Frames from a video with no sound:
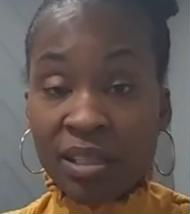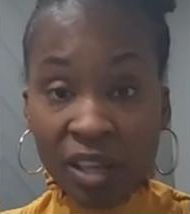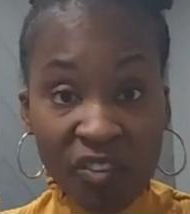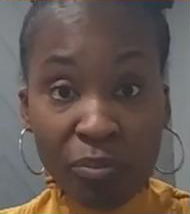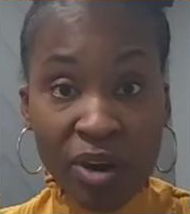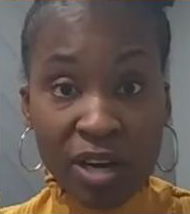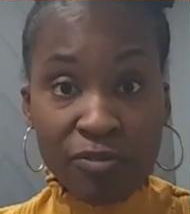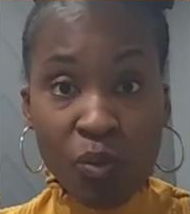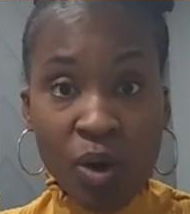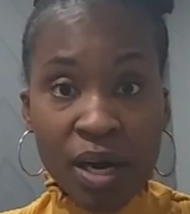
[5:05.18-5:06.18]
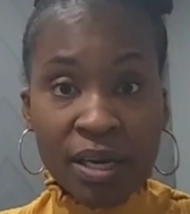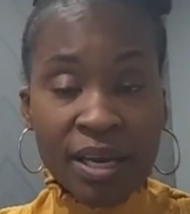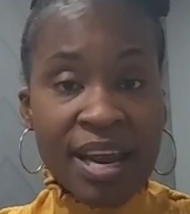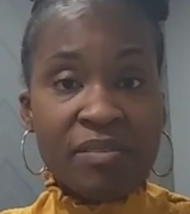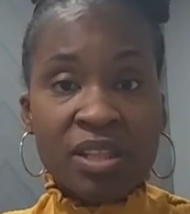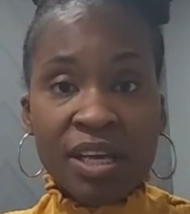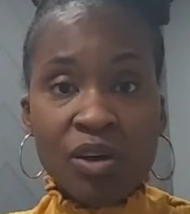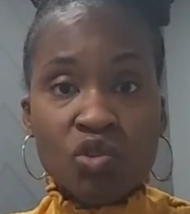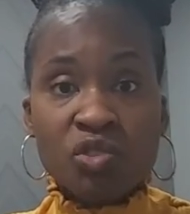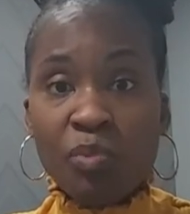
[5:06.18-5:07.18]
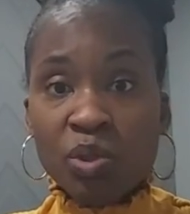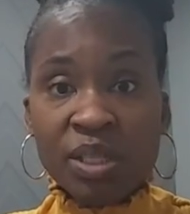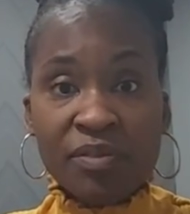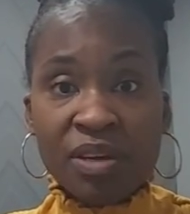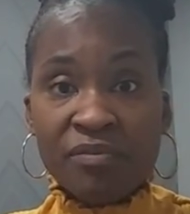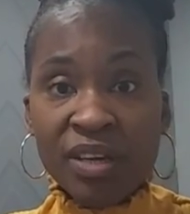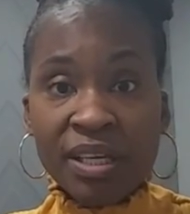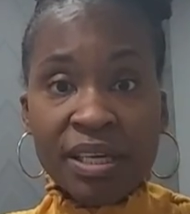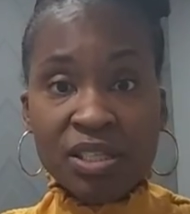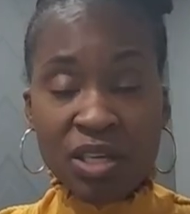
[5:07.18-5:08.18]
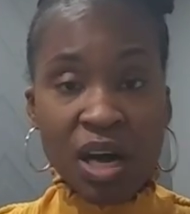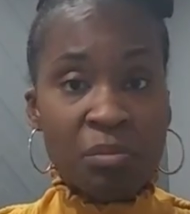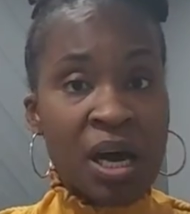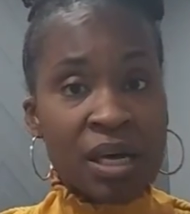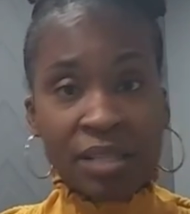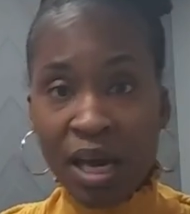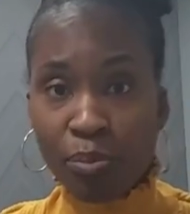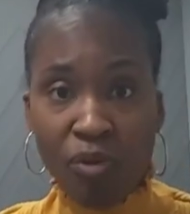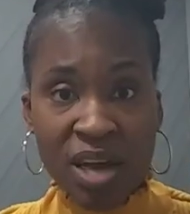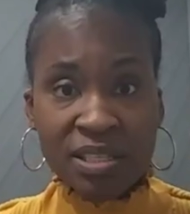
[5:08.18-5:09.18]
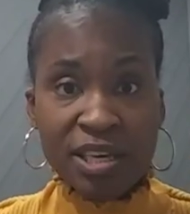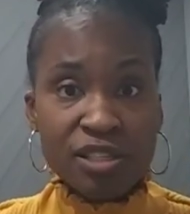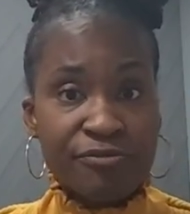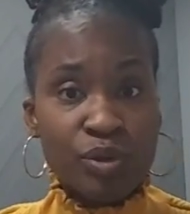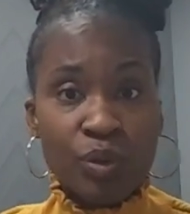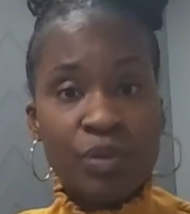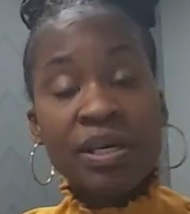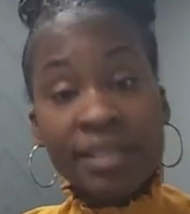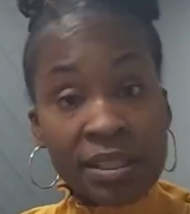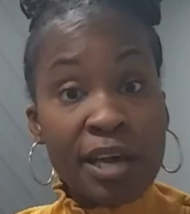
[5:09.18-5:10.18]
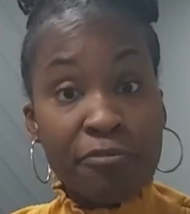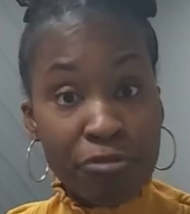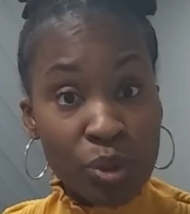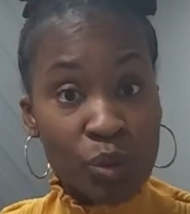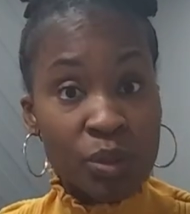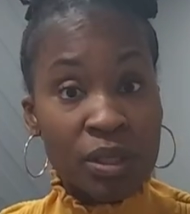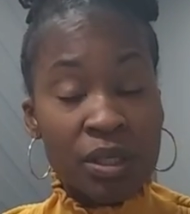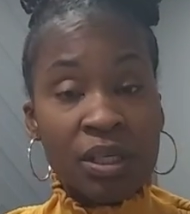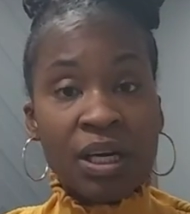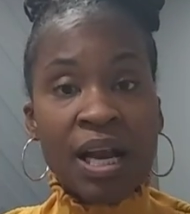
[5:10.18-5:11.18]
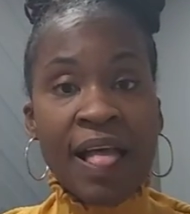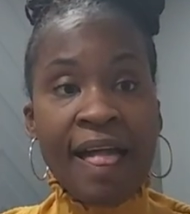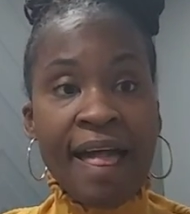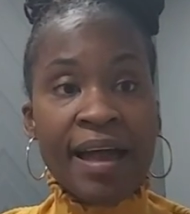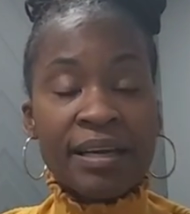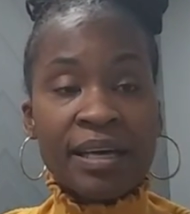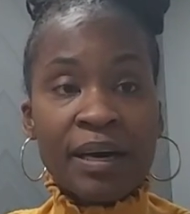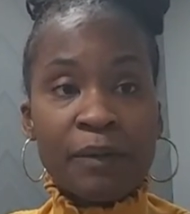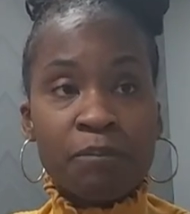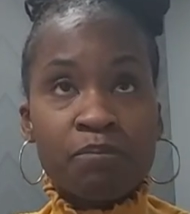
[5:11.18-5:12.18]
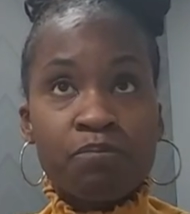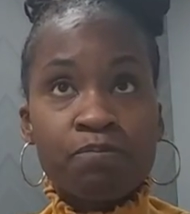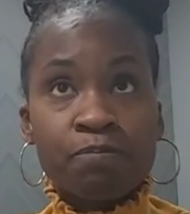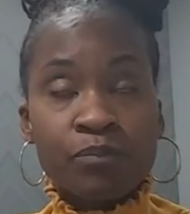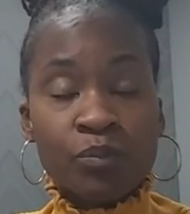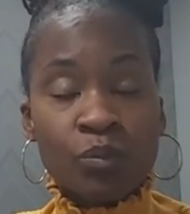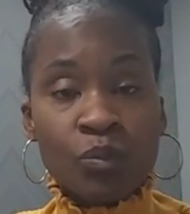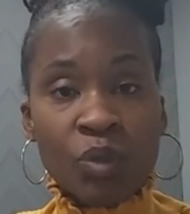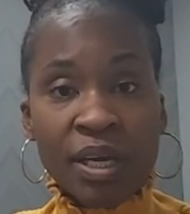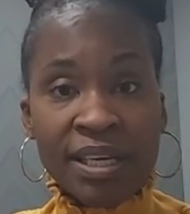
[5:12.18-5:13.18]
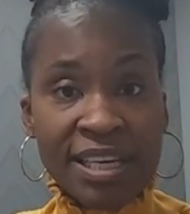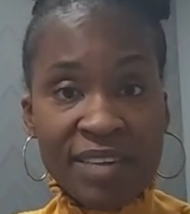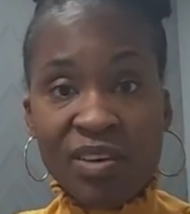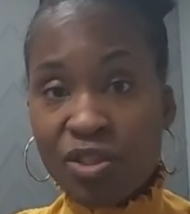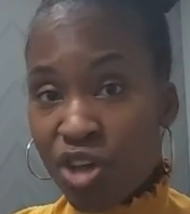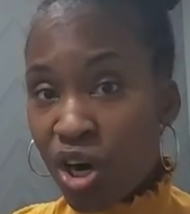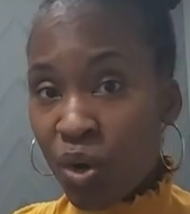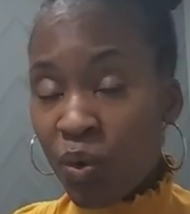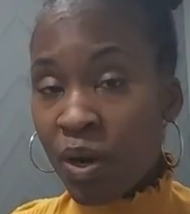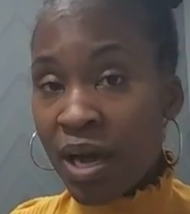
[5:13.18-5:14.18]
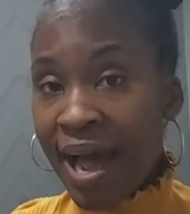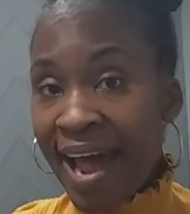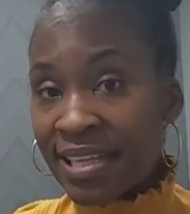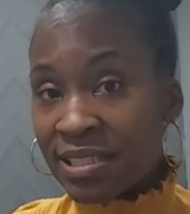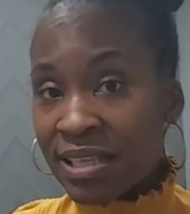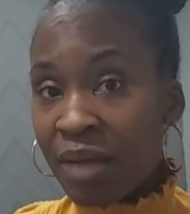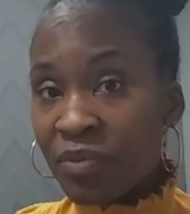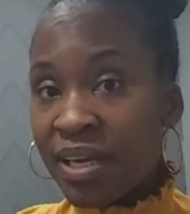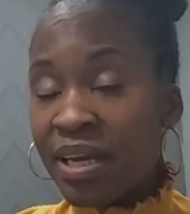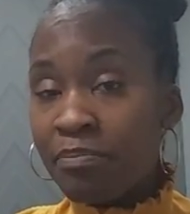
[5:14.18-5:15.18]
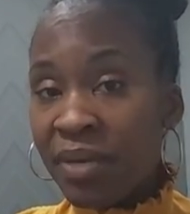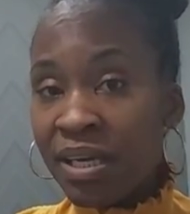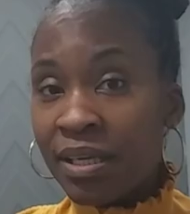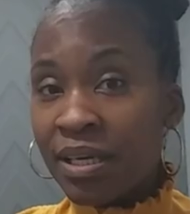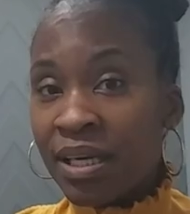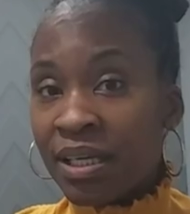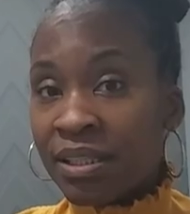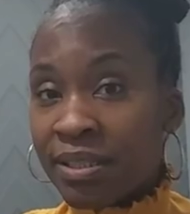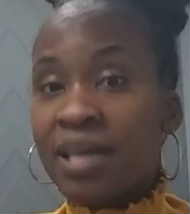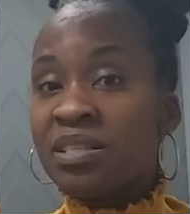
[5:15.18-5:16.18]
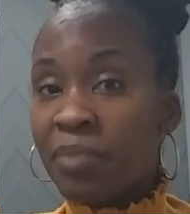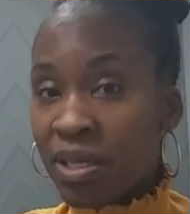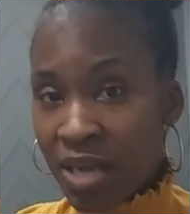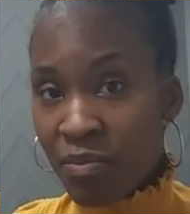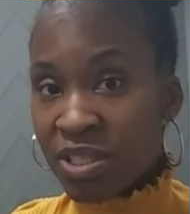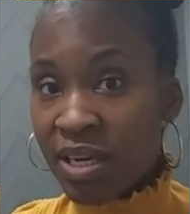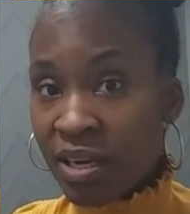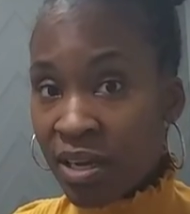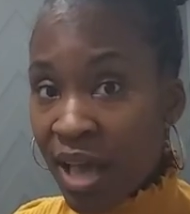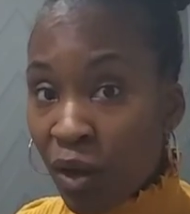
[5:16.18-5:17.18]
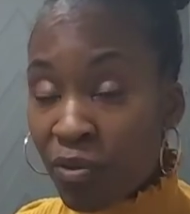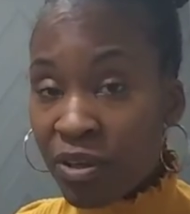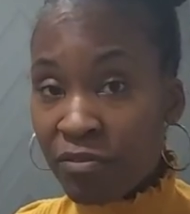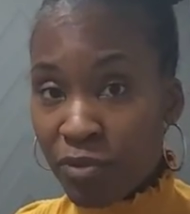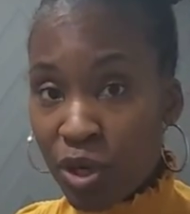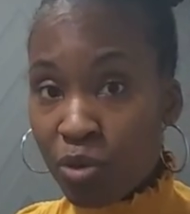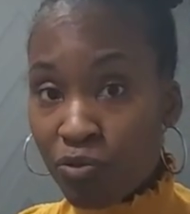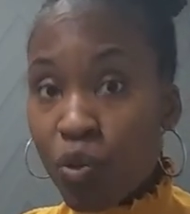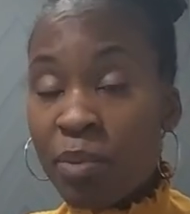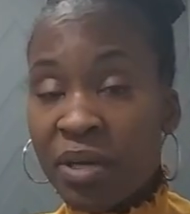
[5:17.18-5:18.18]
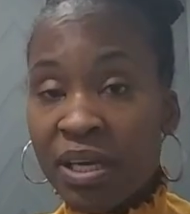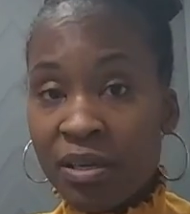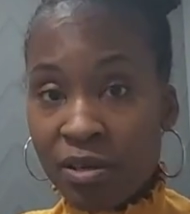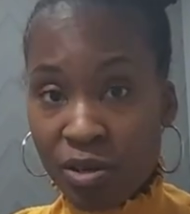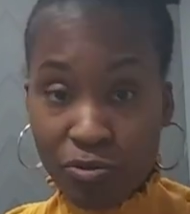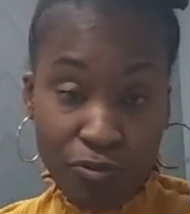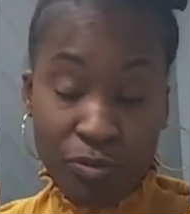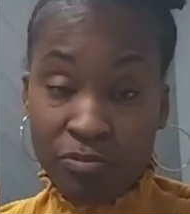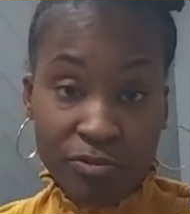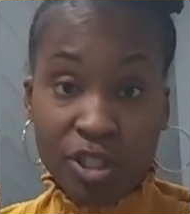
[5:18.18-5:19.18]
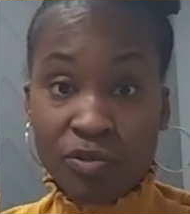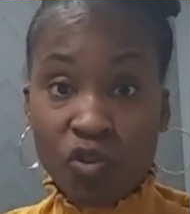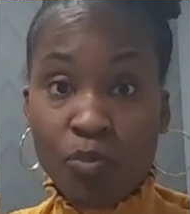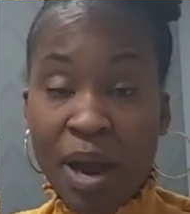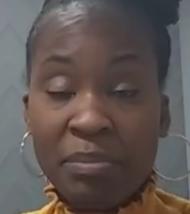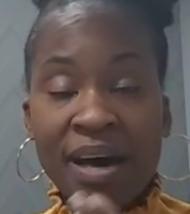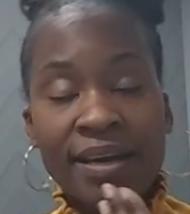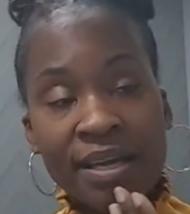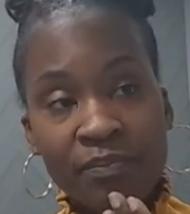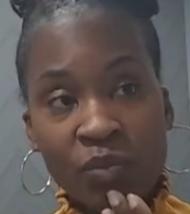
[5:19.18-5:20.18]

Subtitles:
love bread for one, and everything else is mostly of convenience. A lot of processed foods. I did like fruit, and and even though I had stopped eating meat, doesn't mean that I was eating healthy, for me, just for my body.